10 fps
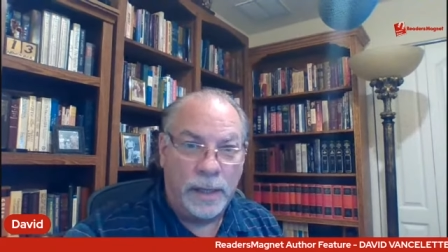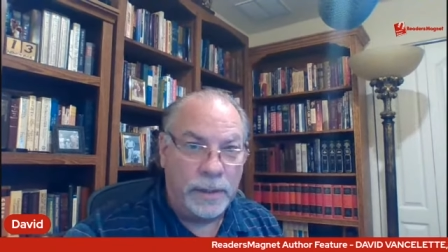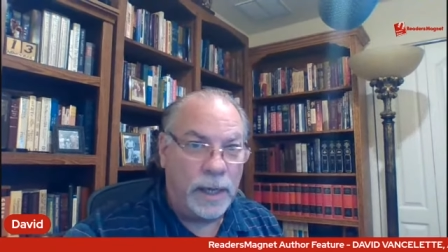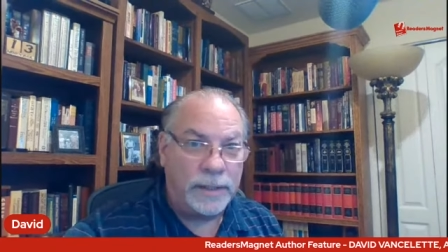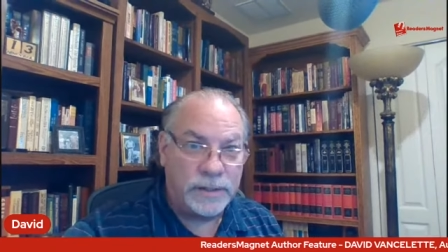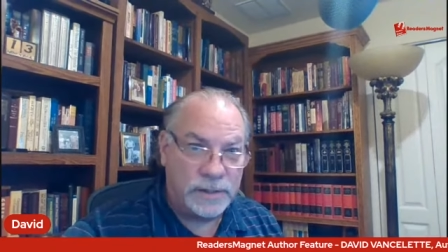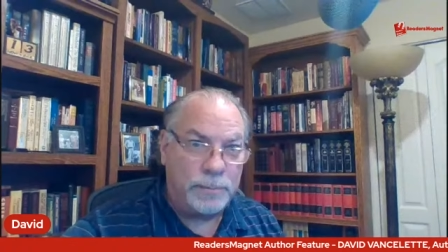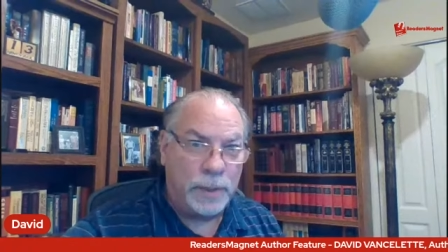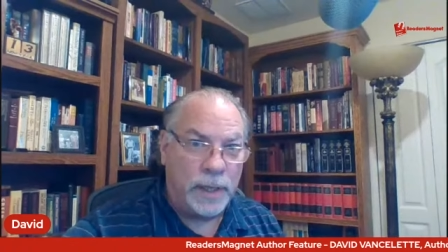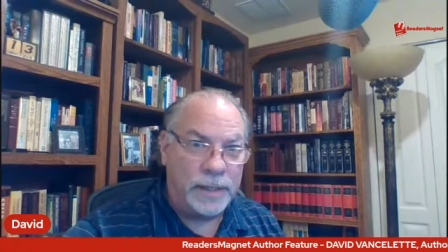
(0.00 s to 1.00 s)
And God
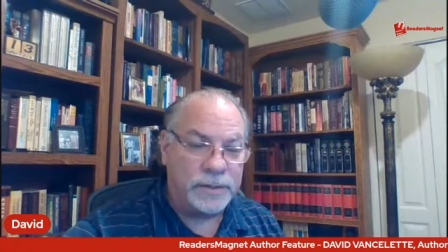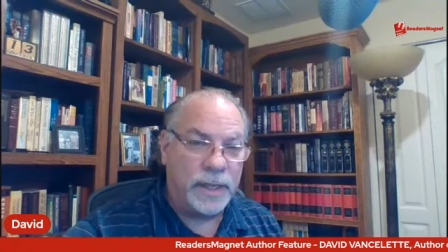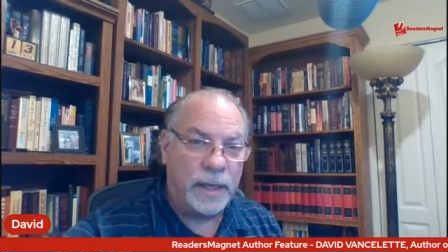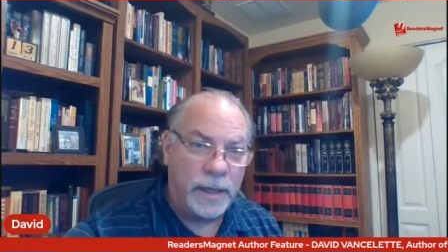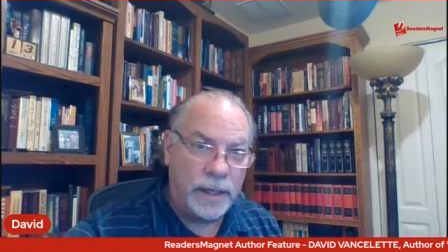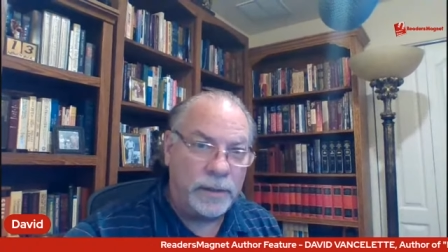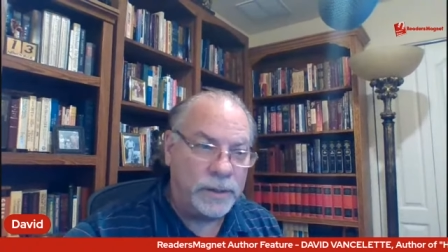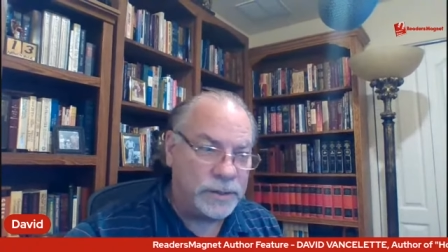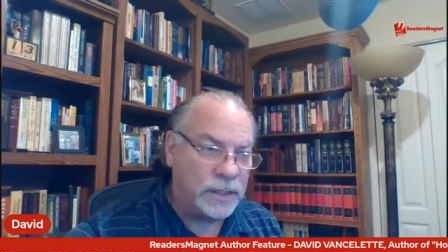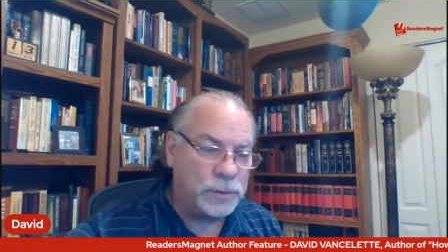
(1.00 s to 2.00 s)
symbolized that in
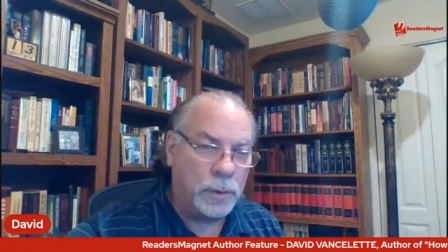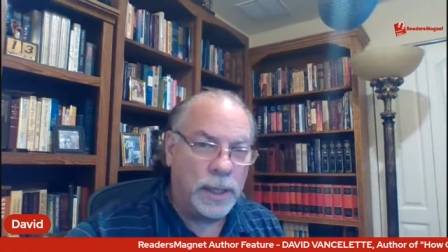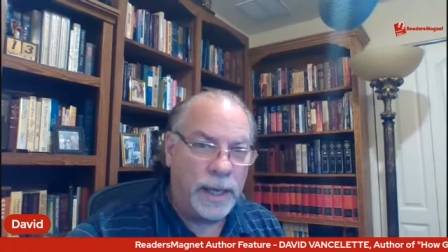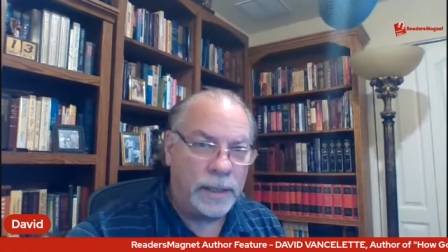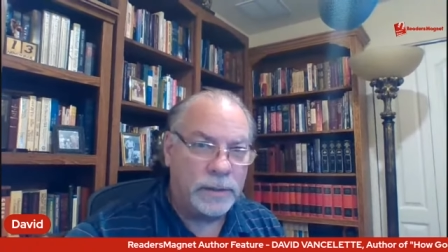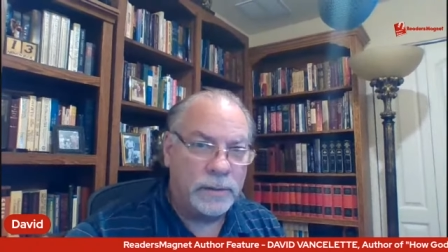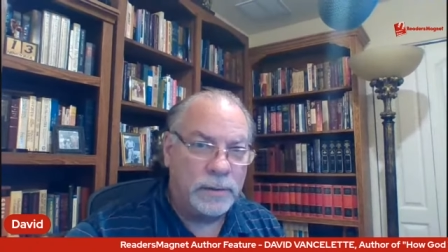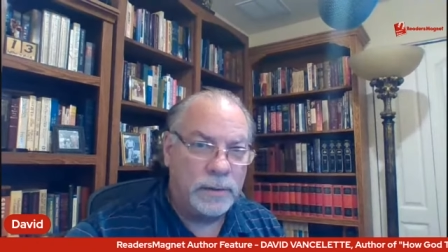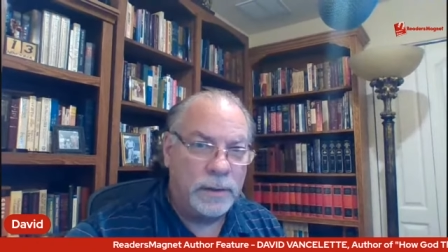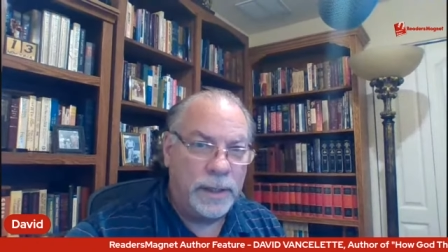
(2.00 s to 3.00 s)
the sexual act
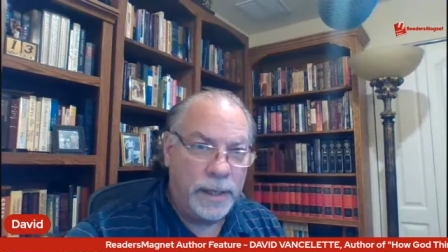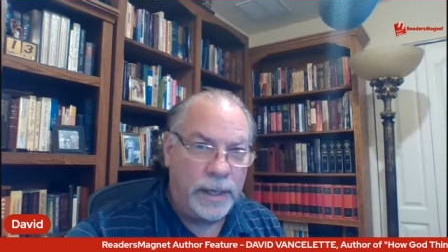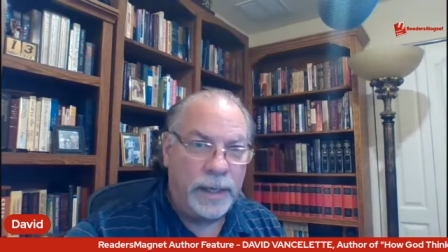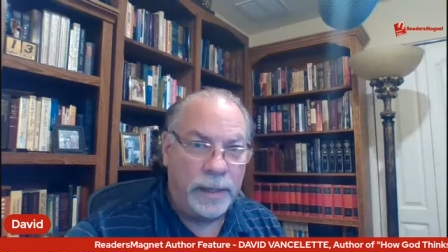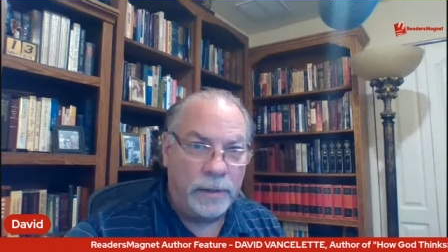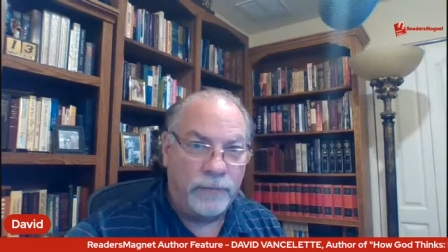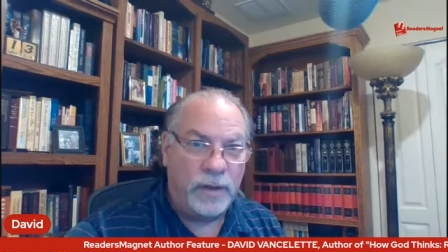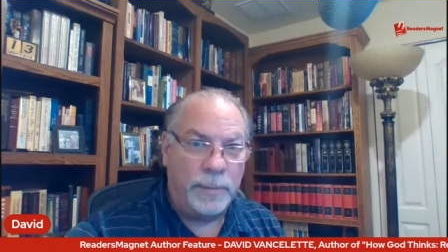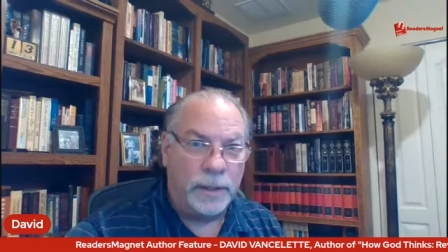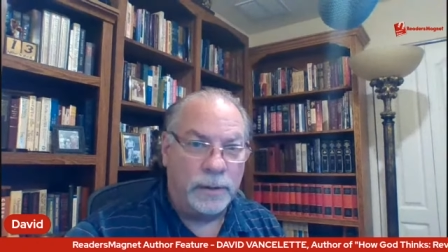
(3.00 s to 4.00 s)
in the
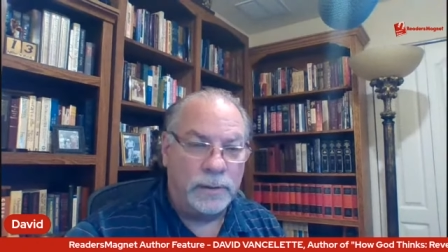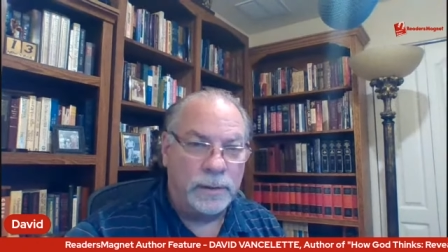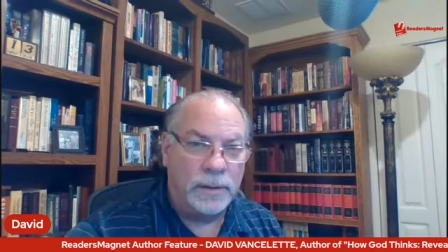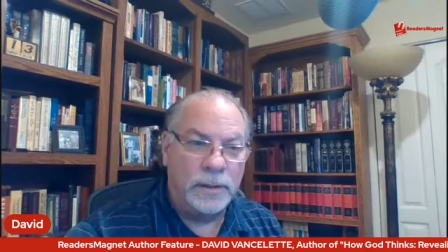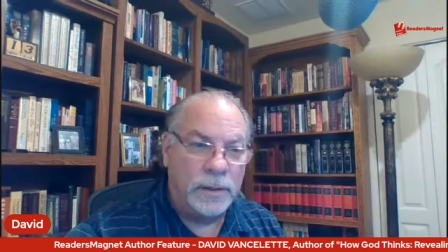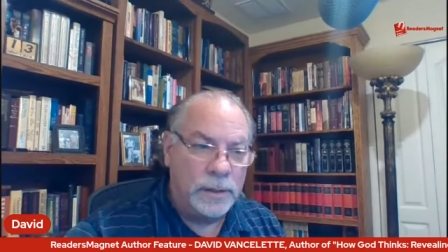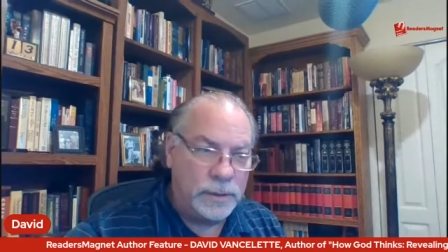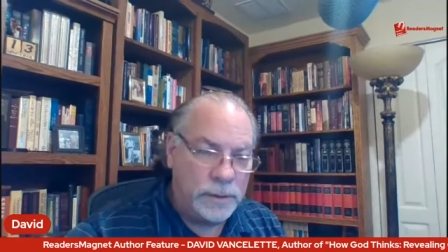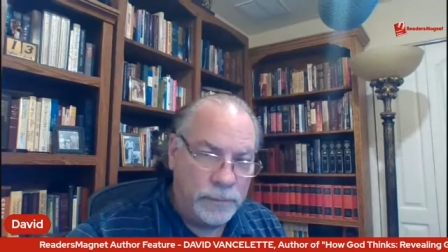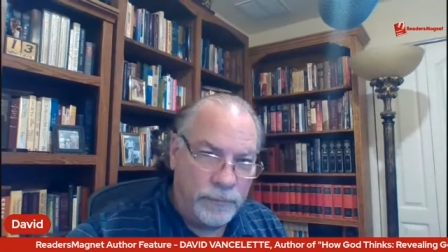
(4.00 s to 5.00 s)
female.
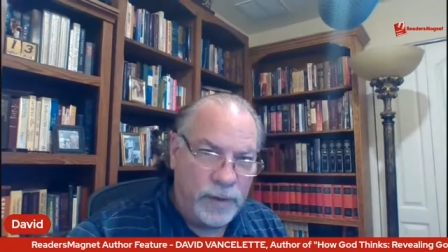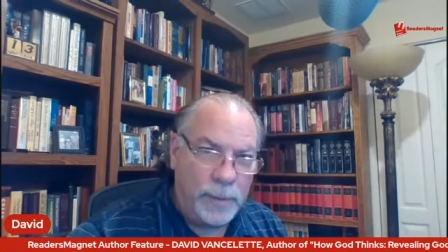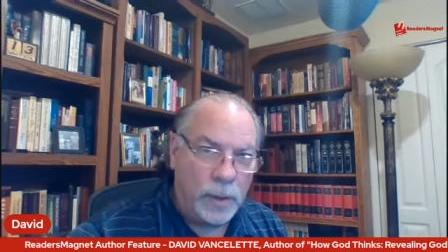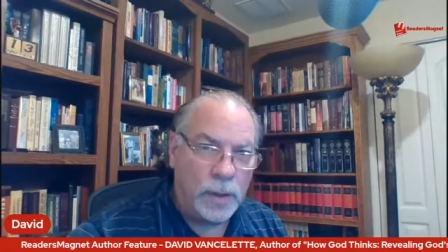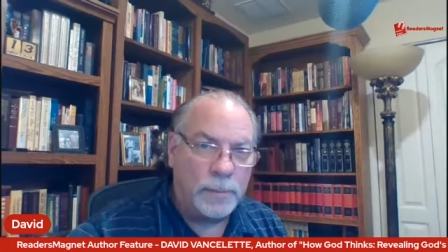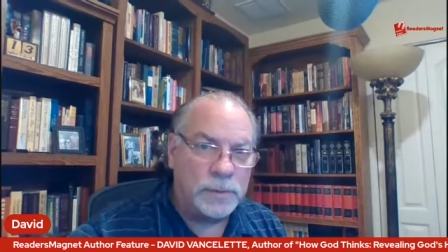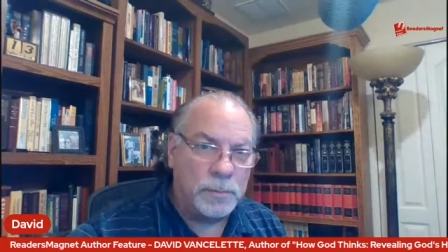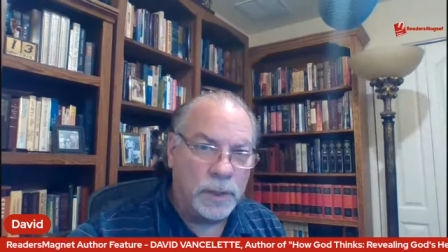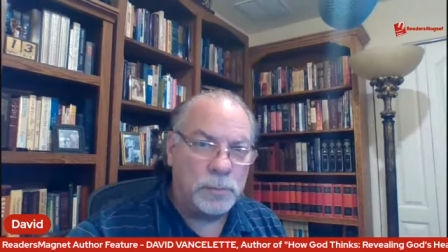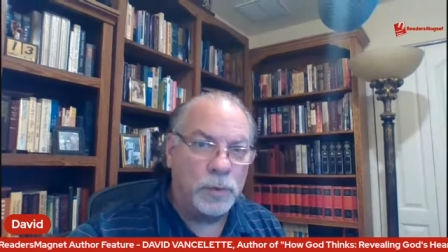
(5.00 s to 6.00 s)
The female
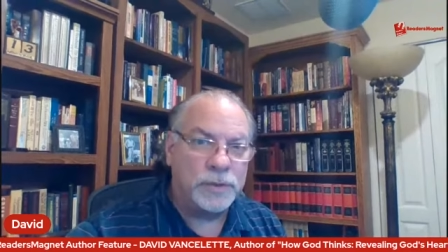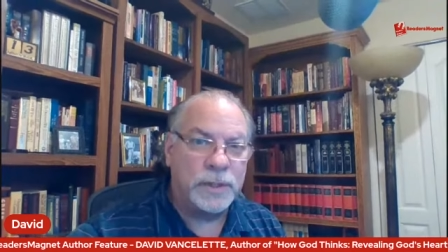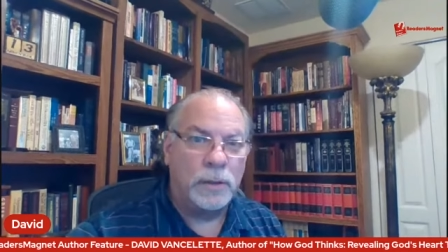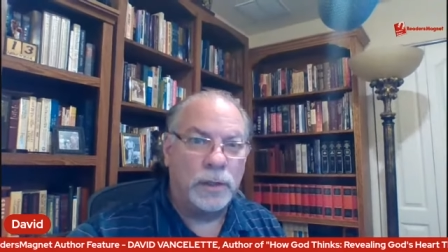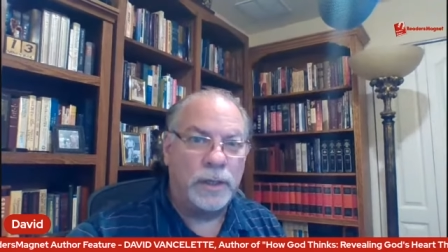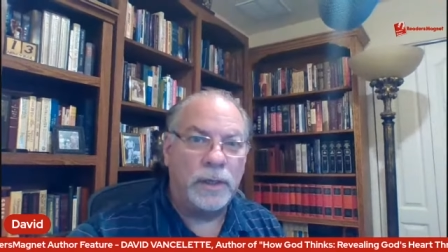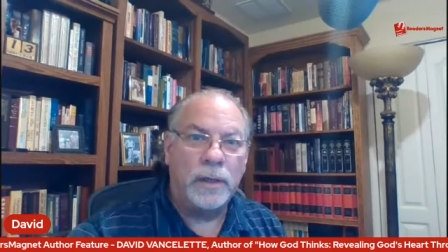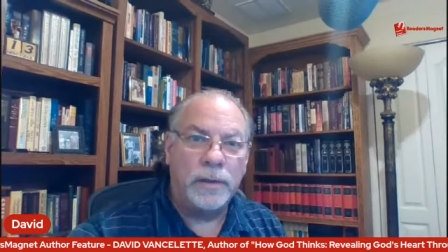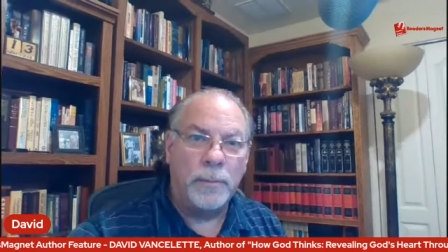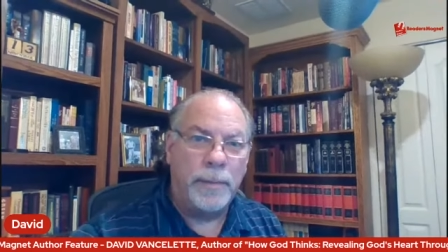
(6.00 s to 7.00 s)
comes much more slowly.
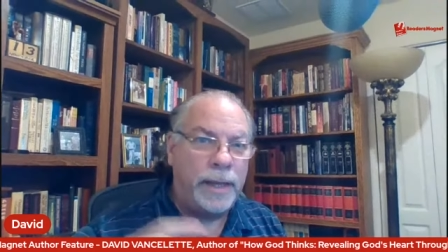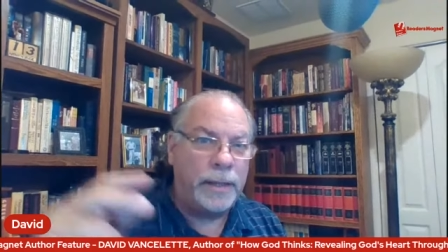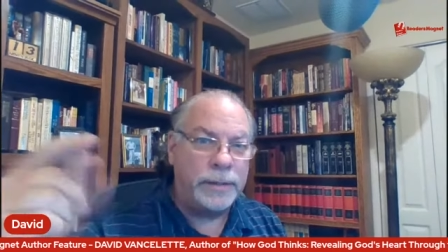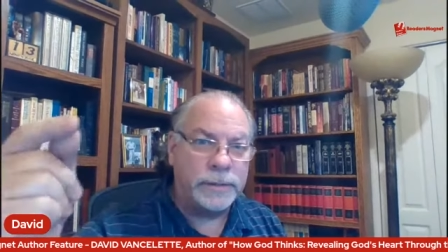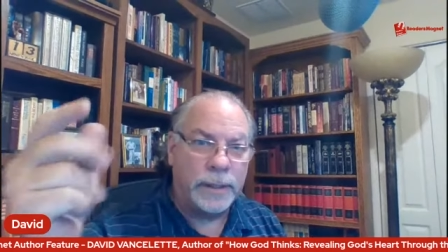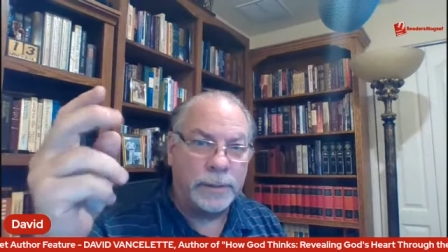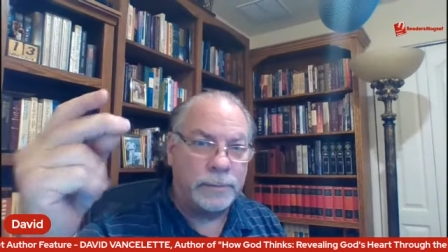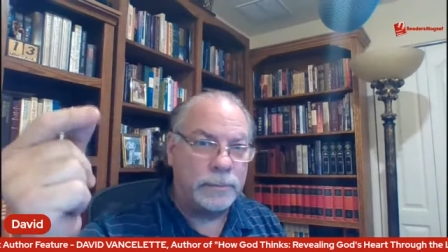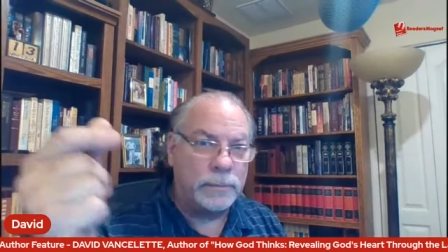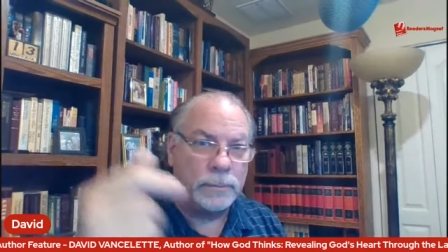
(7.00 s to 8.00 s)
The man is
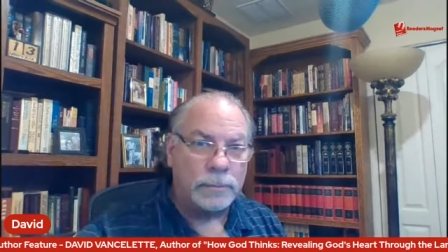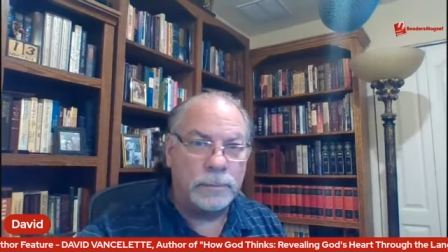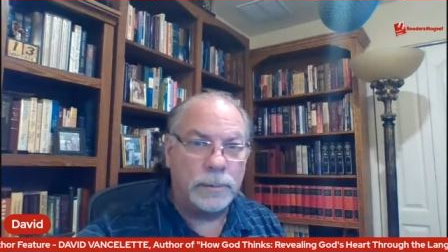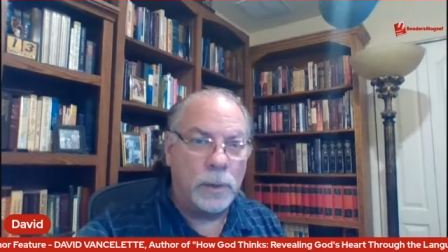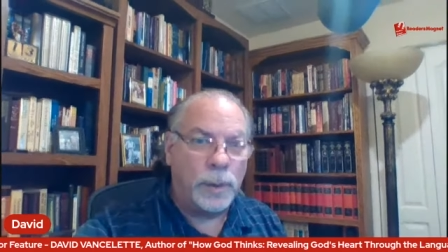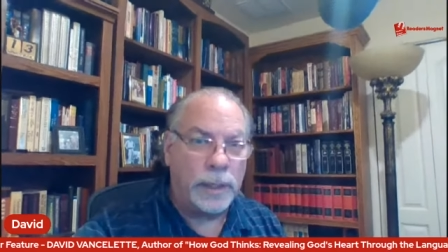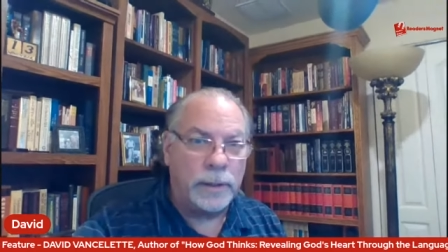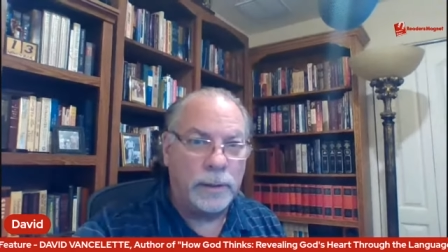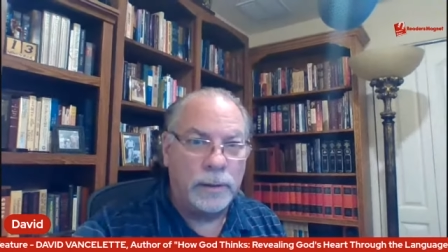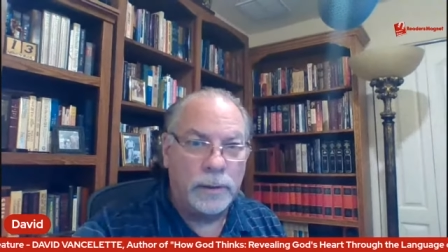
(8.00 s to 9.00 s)
like
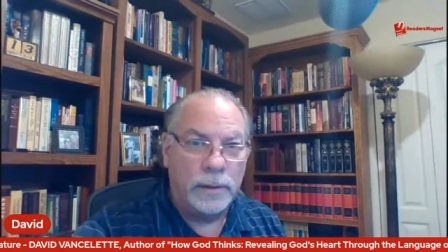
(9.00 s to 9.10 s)
quick,